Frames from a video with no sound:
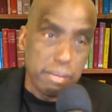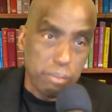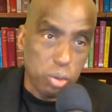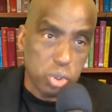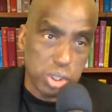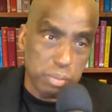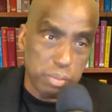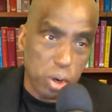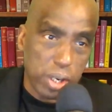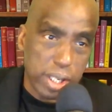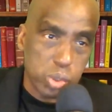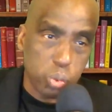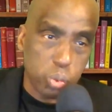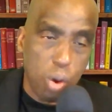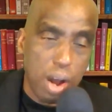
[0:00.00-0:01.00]
Most
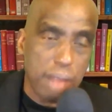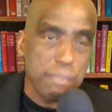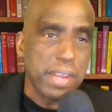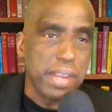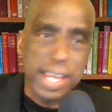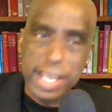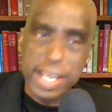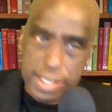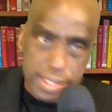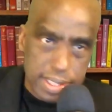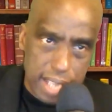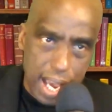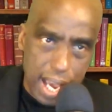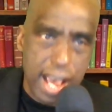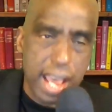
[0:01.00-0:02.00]
Americans want, it is
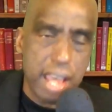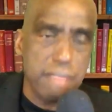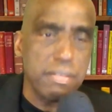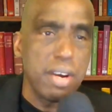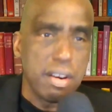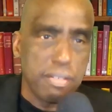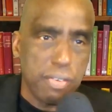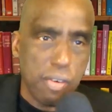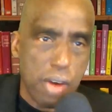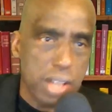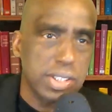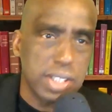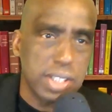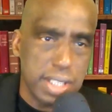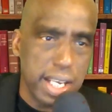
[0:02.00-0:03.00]
time for
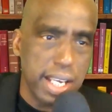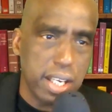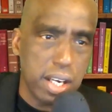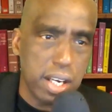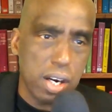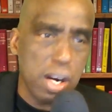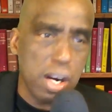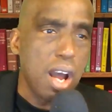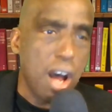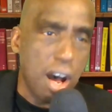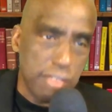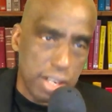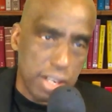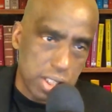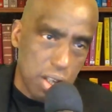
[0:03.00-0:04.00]
us to take care
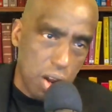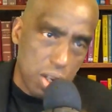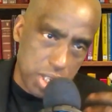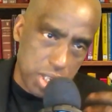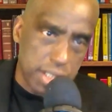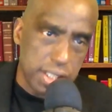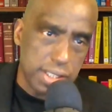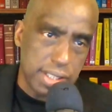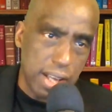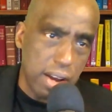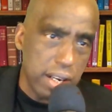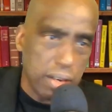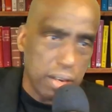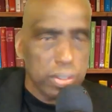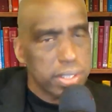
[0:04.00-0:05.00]
of us all. Check this out
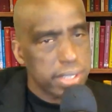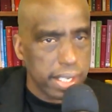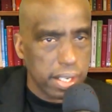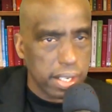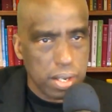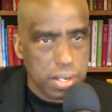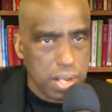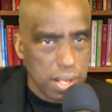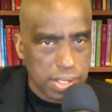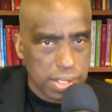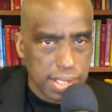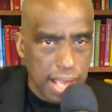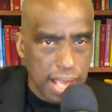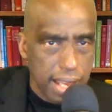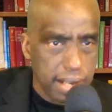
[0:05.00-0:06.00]
and then we'll take it on the other
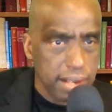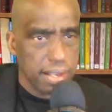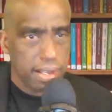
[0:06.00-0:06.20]
side.